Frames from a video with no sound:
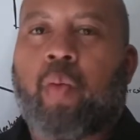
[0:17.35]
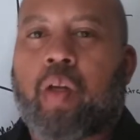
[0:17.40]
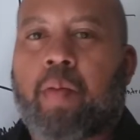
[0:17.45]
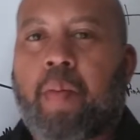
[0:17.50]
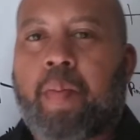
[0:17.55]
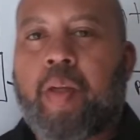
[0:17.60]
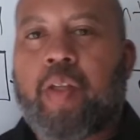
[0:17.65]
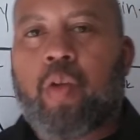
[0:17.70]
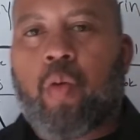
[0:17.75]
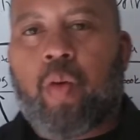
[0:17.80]
What I'm
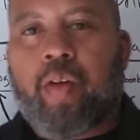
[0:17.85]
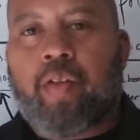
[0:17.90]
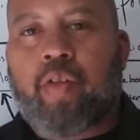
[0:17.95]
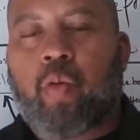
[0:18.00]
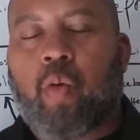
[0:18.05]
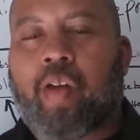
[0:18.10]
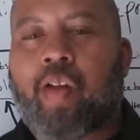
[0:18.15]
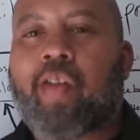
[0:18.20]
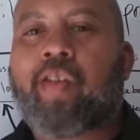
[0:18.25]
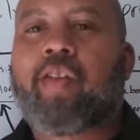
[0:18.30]
going to be doing is
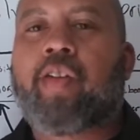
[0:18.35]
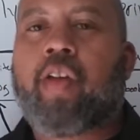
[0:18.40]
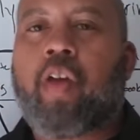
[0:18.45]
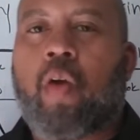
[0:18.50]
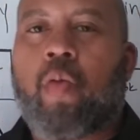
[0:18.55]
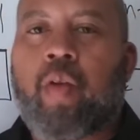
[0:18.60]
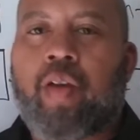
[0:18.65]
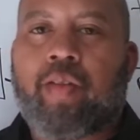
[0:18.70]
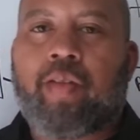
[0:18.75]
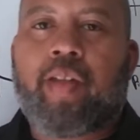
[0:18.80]
doing a
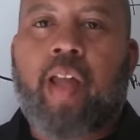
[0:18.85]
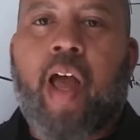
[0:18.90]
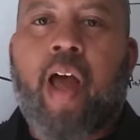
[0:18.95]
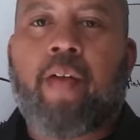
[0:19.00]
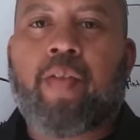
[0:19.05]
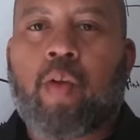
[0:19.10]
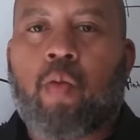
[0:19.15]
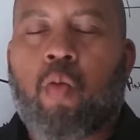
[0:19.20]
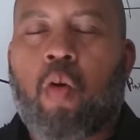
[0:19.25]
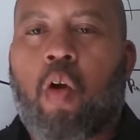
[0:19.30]
series
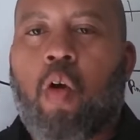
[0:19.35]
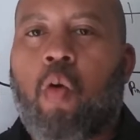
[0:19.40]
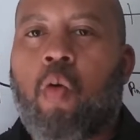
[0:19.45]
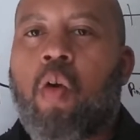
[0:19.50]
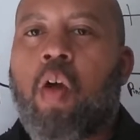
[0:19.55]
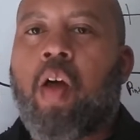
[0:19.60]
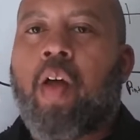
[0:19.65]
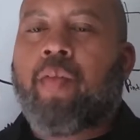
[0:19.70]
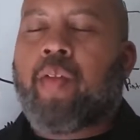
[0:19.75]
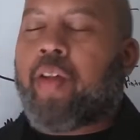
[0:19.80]
down the
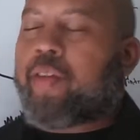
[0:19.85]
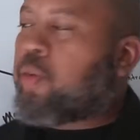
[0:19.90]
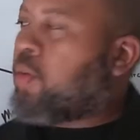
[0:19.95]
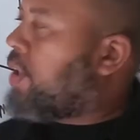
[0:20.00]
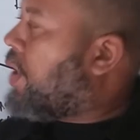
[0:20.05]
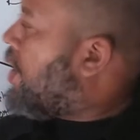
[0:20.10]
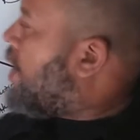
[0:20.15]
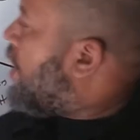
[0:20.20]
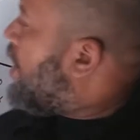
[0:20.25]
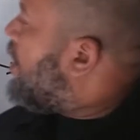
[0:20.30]
road that's
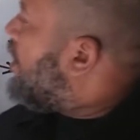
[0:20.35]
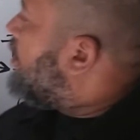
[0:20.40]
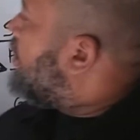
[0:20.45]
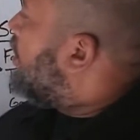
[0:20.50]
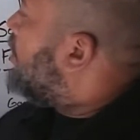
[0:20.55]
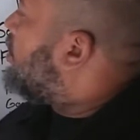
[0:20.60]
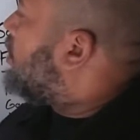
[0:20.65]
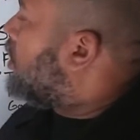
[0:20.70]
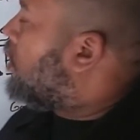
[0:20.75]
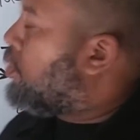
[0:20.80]
going to hit in
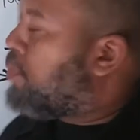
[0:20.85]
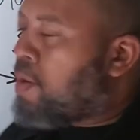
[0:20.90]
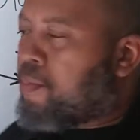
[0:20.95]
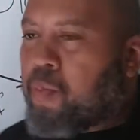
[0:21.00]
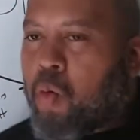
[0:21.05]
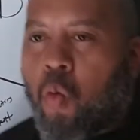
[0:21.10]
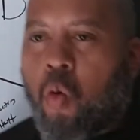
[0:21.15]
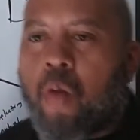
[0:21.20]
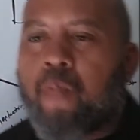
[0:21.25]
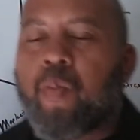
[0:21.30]
this a little
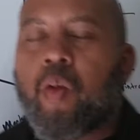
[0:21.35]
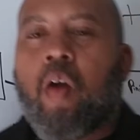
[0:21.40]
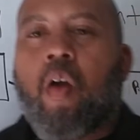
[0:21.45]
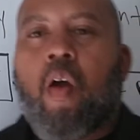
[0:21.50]
bit more.